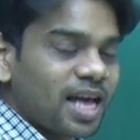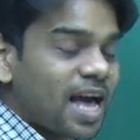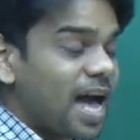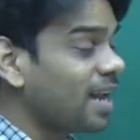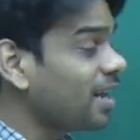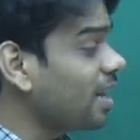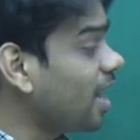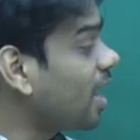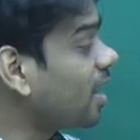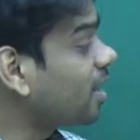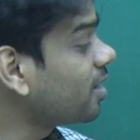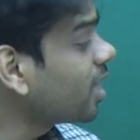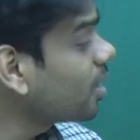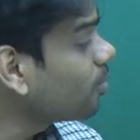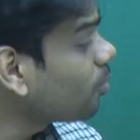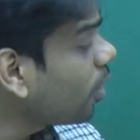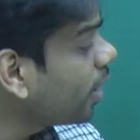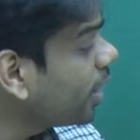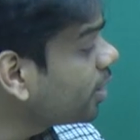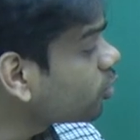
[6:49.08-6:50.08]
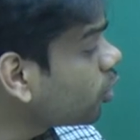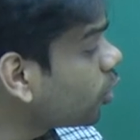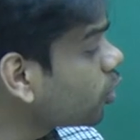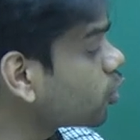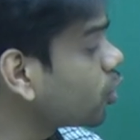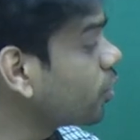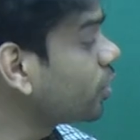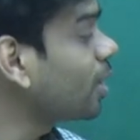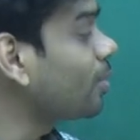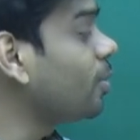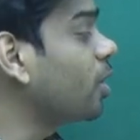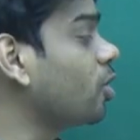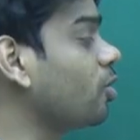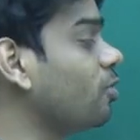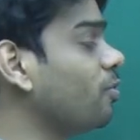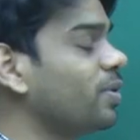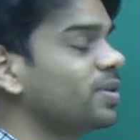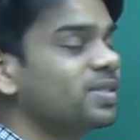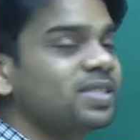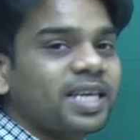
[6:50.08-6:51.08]
and another body is also in thermal
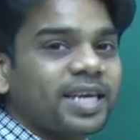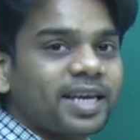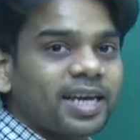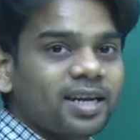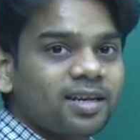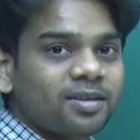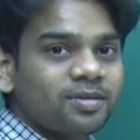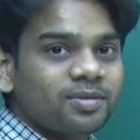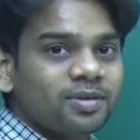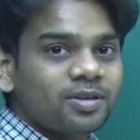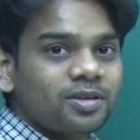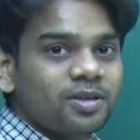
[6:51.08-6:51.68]
equilibrium with second,